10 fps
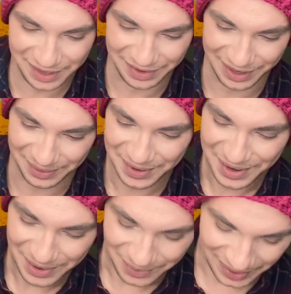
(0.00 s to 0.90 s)
you know
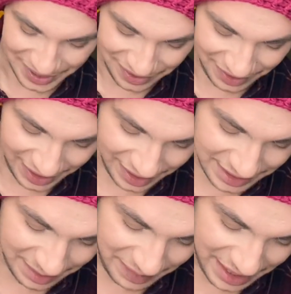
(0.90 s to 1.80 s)
what you need
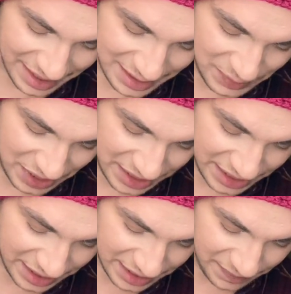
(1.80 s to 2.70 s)
to make this
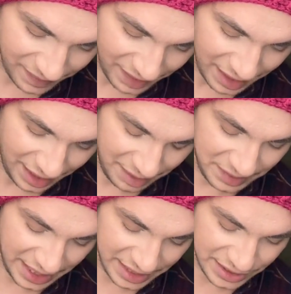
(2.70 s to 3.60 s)
project. Um, the
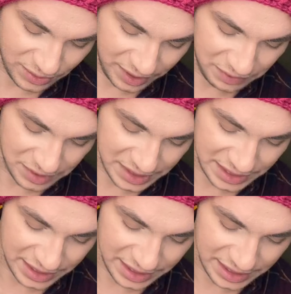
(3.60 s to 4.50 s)
gauge is 24
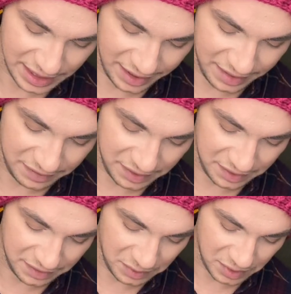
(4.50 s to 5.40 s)
stitches uh,
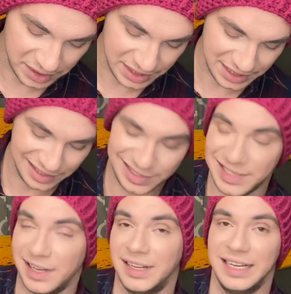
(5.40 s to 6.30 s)
for 4 inches in
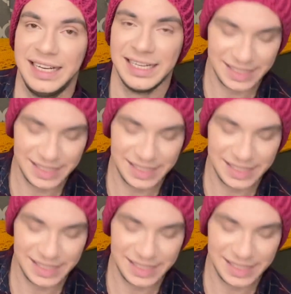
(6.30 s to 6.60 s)
stockinette